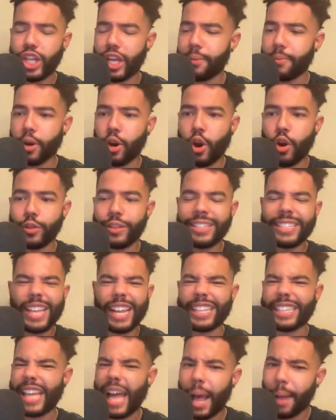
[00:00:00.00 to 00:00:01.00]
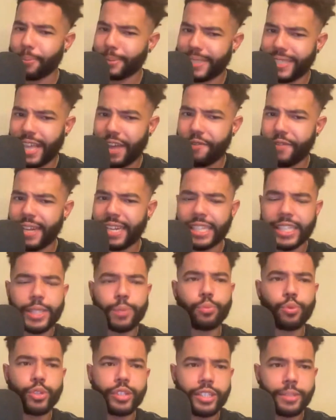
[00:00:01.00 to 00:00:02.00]
McCarthy's like top seven in
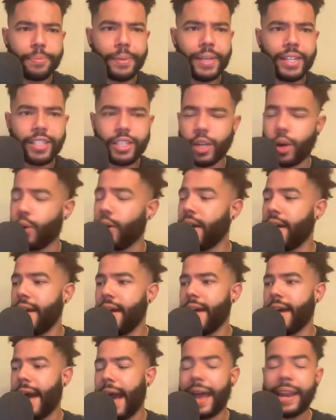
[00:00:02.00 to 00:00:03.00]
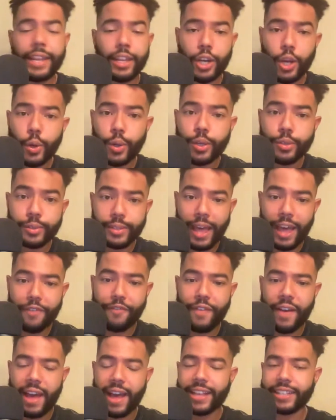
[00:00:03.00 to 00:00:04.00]
sprint speed. So I didn't know he was that
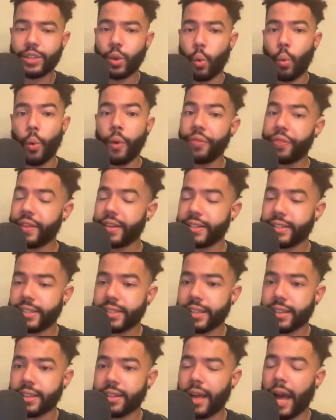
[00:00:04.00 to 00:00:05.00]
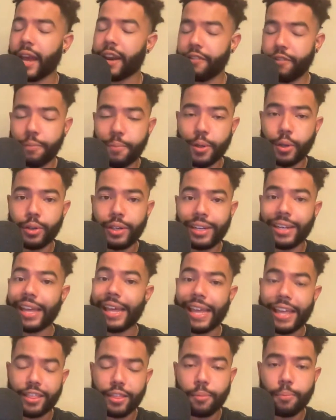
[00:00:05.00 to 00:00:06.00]
fast with this kind of ability to
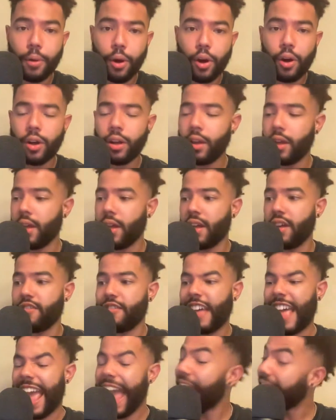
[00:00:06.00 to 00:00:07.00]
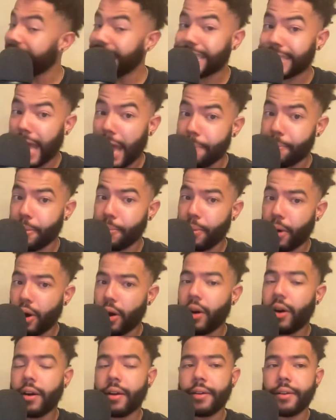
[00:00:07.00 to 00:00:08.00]
hit the ball any type of
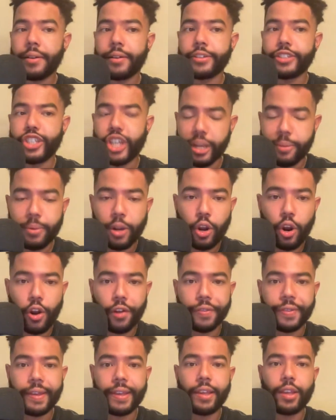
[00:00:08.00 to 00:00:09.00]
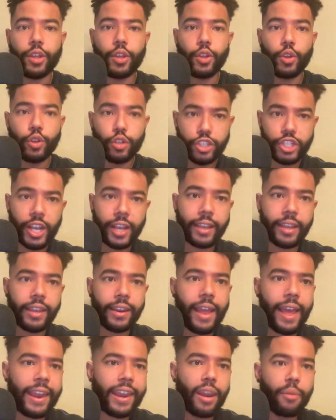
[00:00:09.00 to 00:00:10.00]
ball, Jake McCarthy, you check in
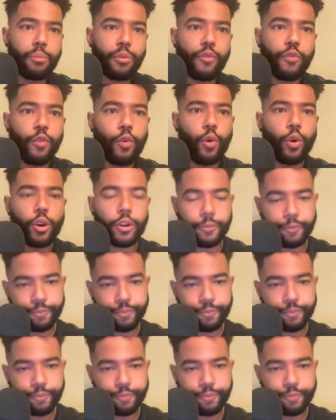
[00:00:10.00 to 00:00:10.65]
at number four